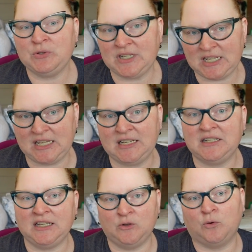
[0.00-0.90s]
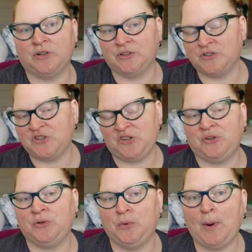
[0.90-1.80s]
need in order
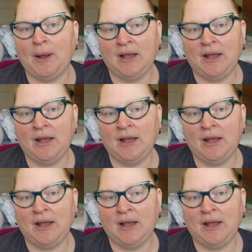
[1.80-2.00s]
to